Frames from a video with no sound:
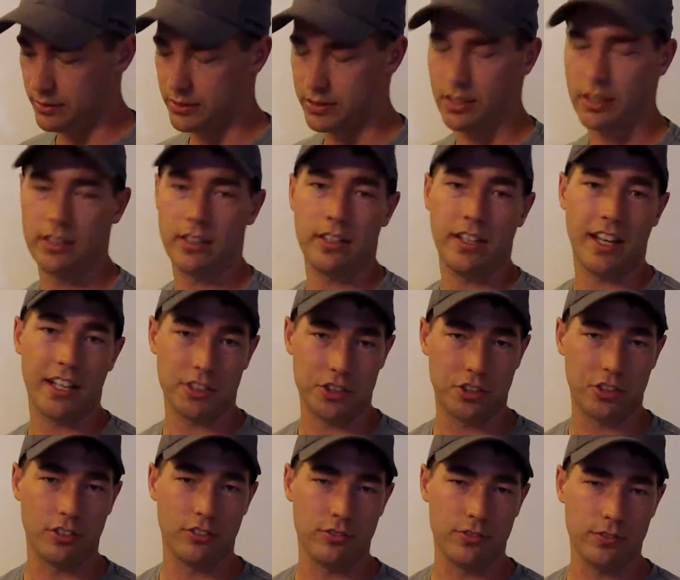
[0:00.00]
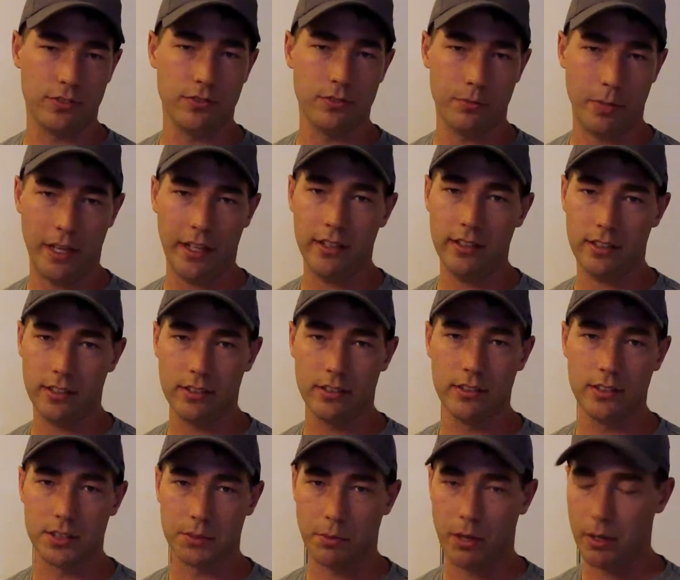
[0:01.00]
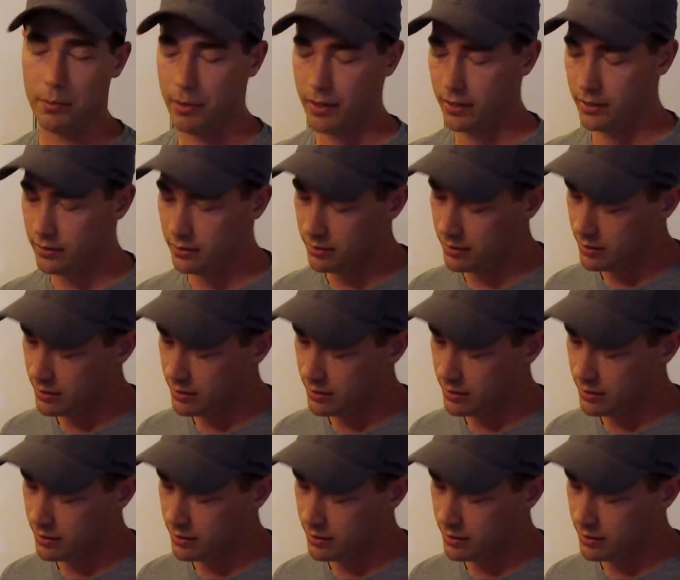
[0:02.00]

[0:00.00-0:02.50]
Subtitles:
got the texture of paint and spray paint.